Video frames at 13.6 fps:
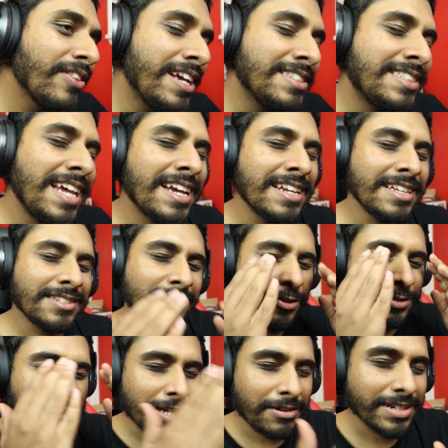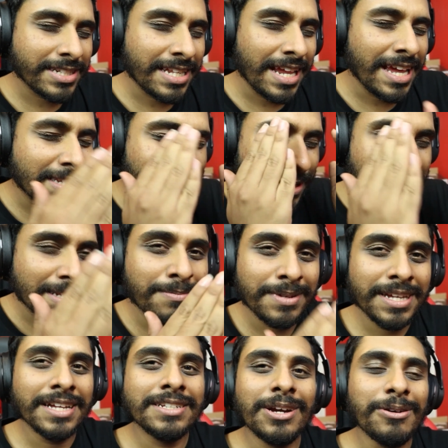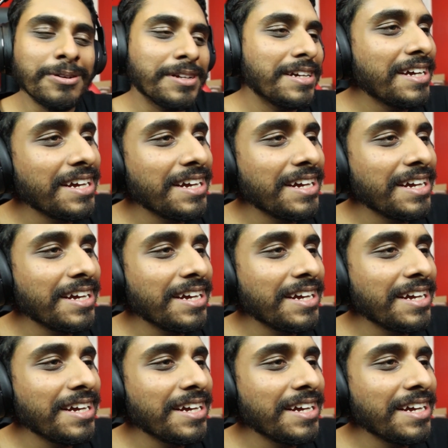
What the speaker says: he's taking it so seriously, it's meant to be a joke.